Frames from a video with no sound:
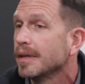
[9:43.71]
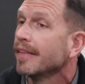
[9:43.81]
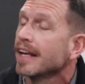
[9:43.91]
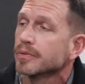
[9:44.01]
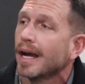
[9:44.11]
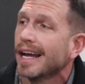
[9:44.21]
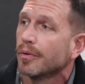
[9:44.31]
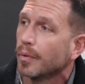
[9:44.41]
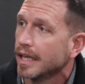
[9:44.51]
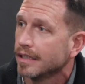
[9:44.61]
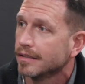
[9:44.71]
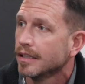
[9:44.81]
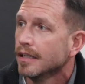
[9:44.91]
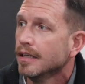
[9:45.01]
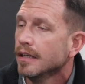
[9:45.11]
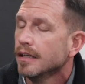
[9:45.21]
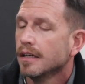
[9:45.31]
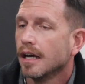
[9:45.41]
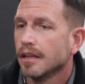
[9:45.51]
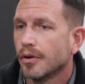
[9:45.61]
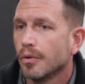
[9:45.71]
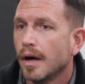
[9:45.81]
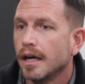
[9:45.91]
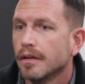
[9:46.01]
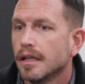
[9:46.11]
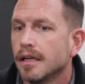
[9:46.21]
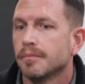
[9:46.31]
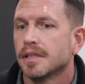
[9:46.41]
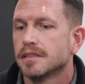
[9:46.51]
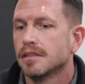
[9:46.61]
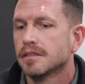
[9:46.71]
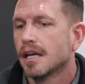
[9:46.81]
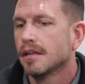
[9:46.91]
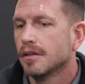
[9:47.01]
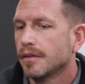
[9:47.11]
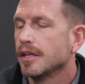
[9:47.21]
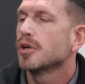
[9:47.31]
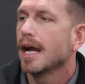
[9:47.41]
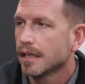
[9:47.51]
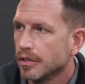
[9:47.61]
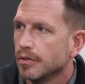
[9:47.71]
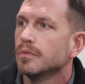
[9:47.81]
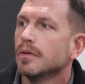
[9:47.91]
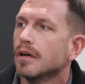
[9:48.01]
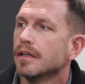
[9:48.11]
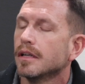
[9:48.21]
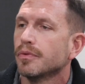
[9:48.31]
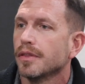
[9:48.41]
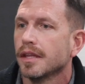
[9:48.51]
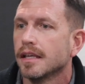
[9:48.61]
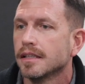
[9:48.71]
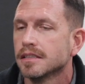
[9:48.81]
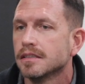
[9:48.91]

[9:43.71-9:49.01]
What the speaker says: And that's why I had to wait a little while because there's kind of, they track you on different things.